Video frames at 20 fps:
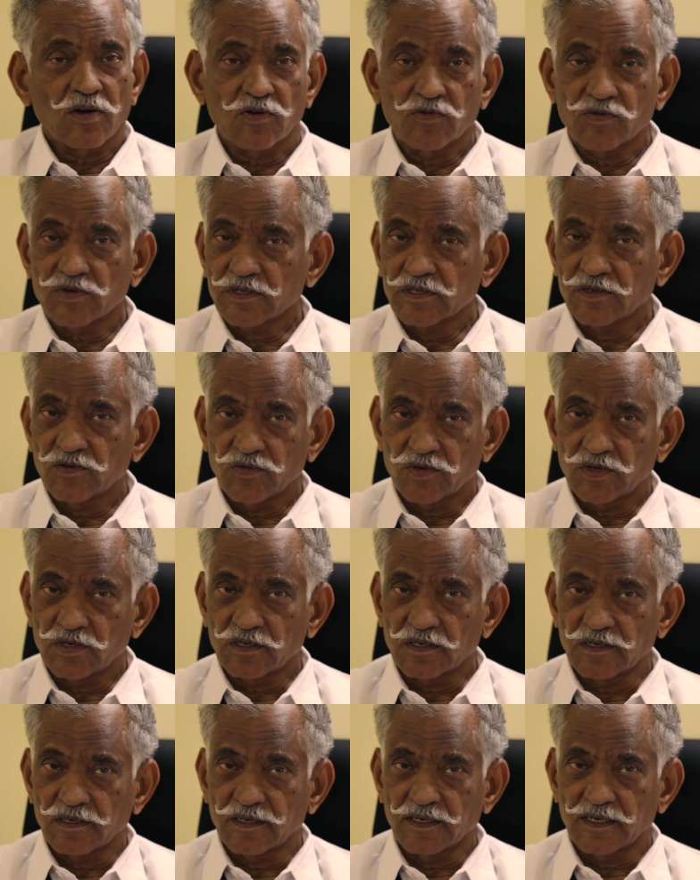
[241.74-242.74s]
over the
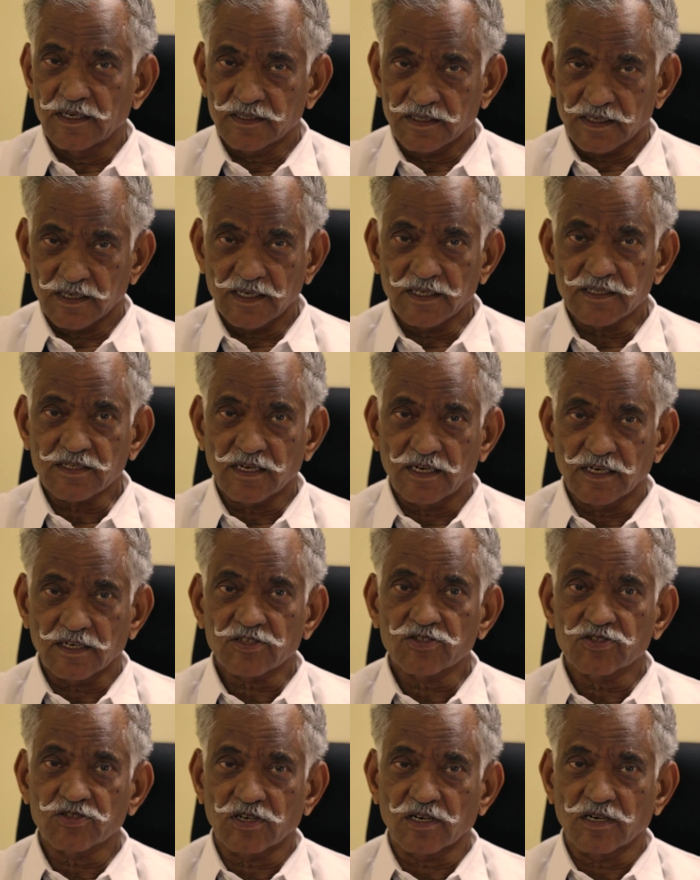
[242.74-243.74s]
world as a guest
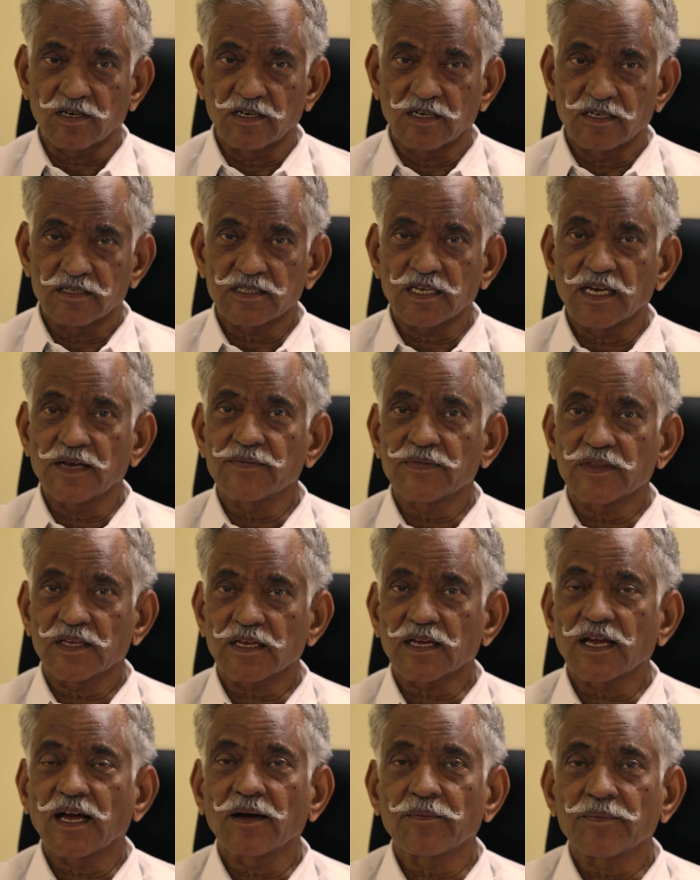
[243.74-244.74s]
lecturer. Same thing
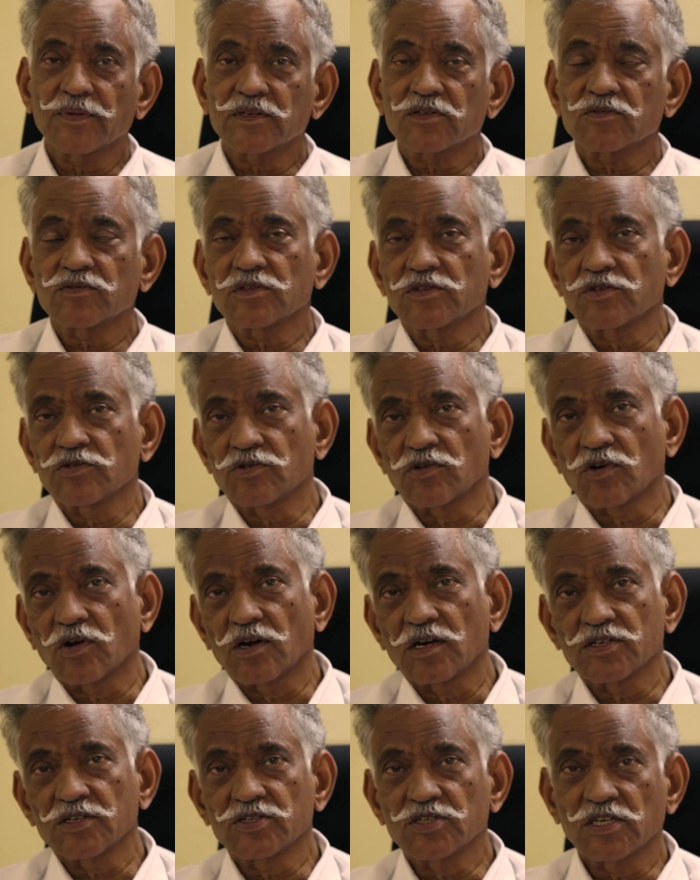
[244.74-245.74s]
happens with
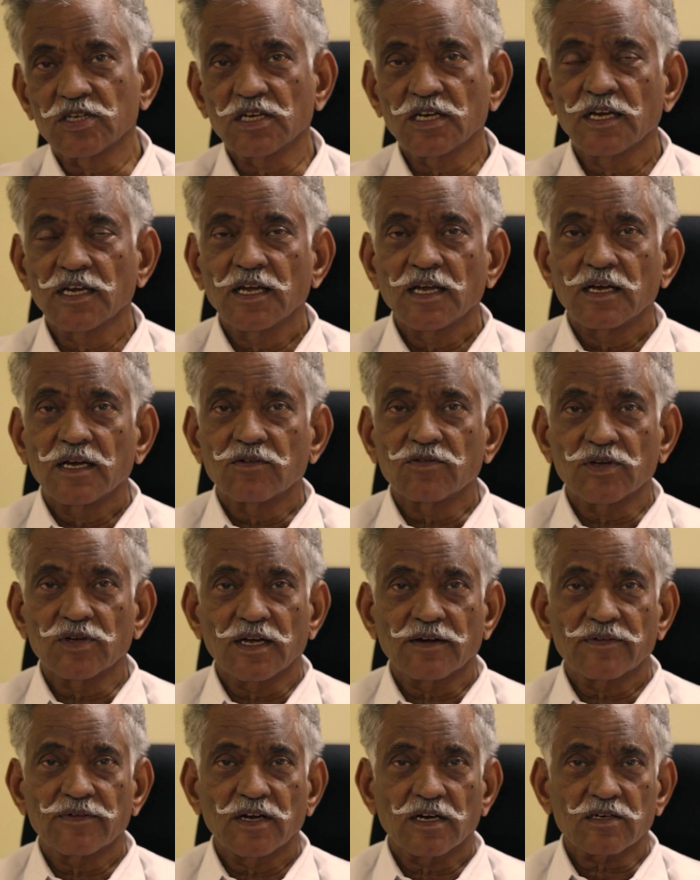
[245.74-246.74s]
urology. We
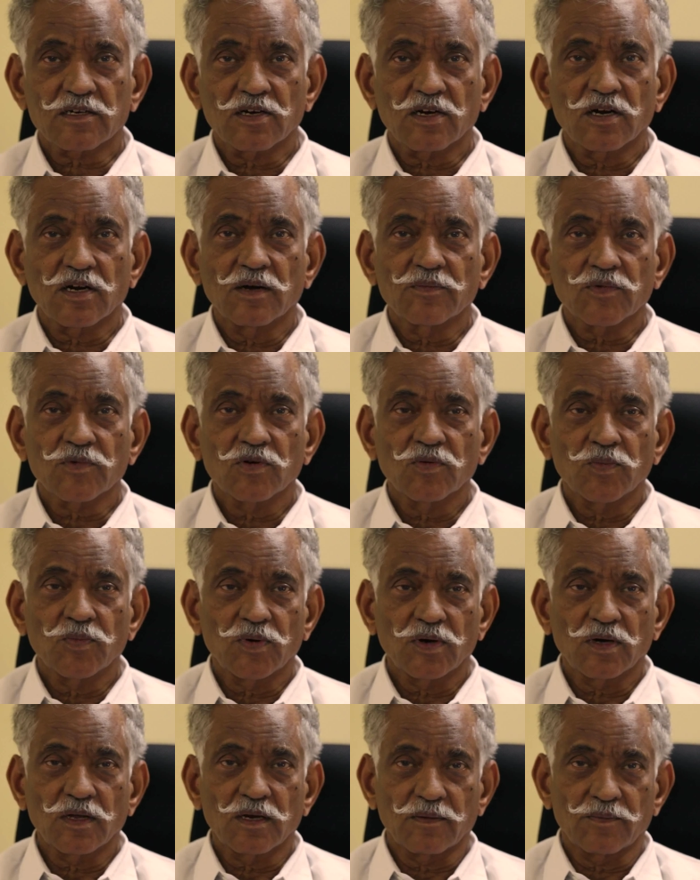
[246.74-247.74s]
have Dr. Ram
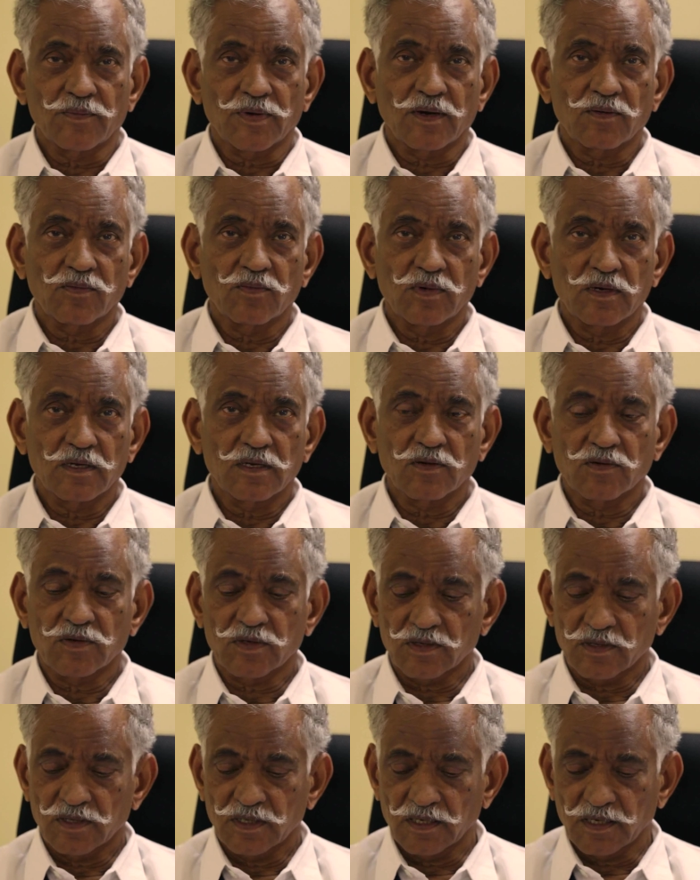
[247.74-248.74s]
Gopal, probably one
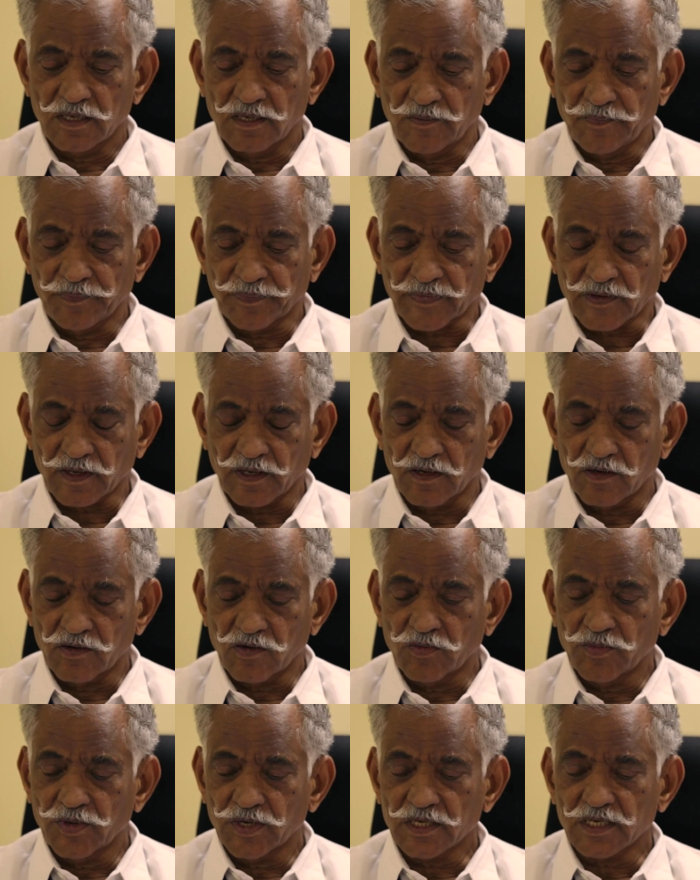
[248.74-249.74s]
of the
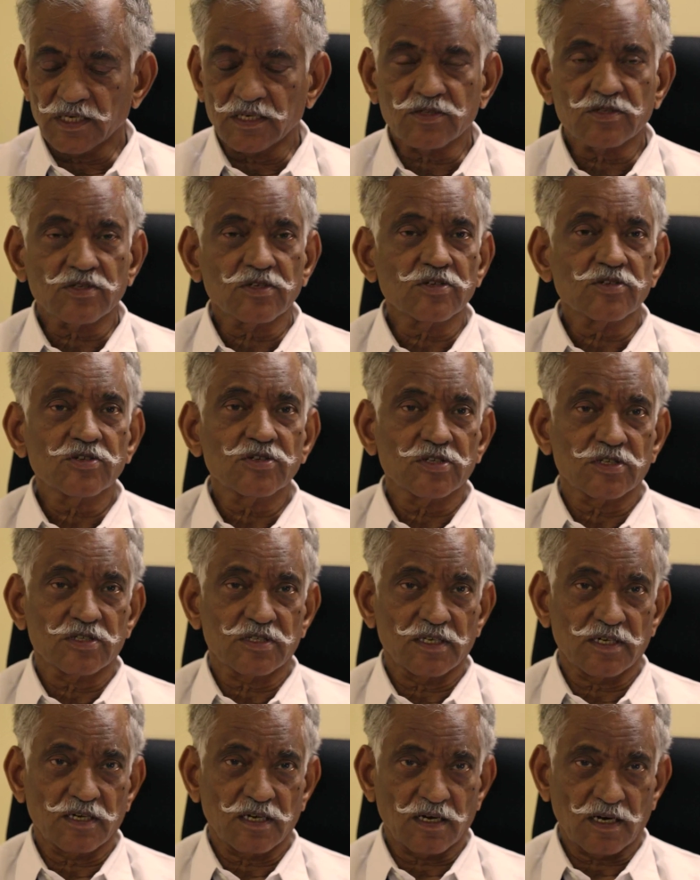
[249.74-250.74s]
robotic surgeons
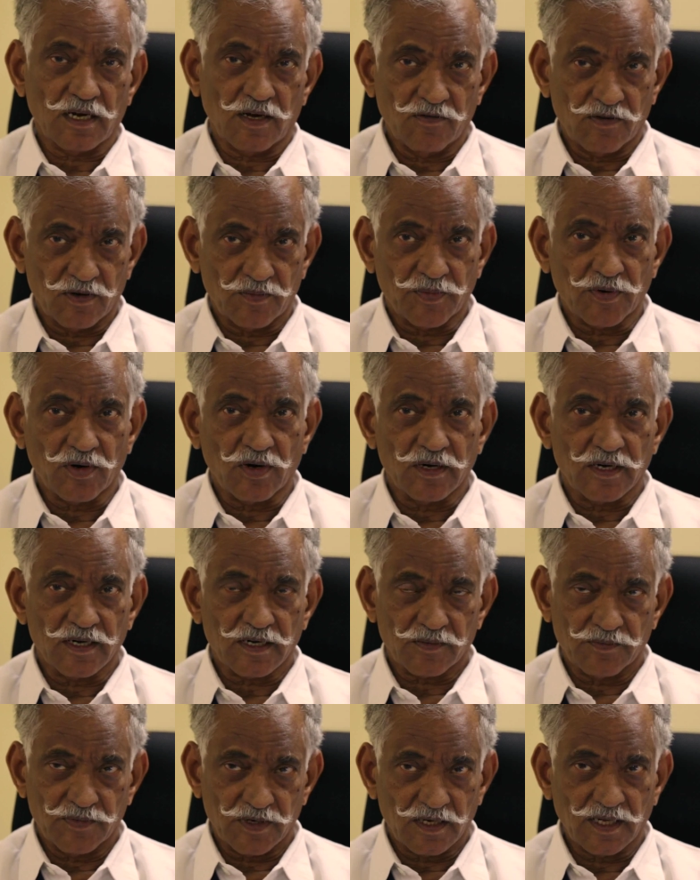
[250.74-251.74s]
that are our
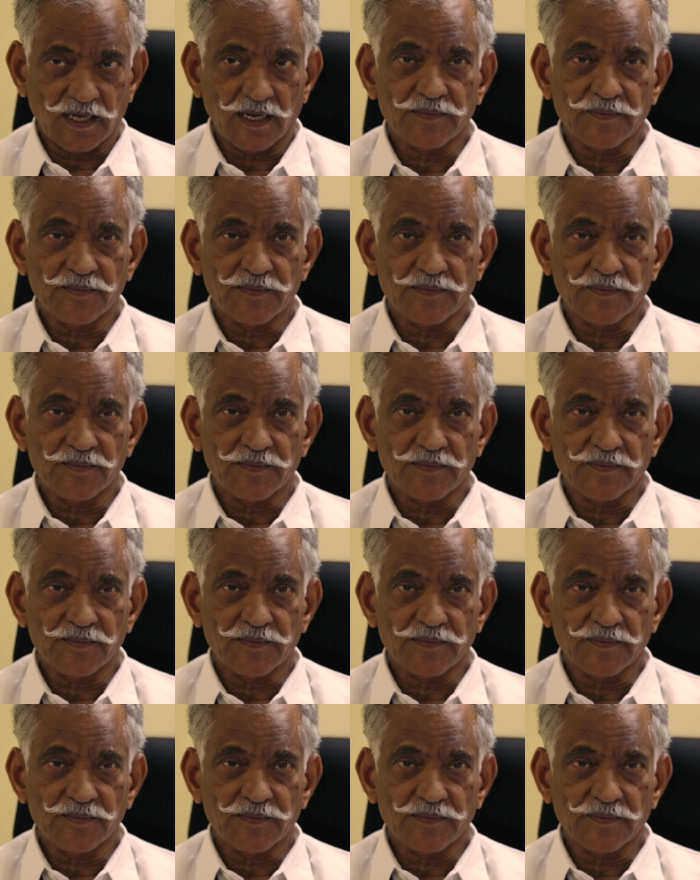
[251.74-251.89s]
product, but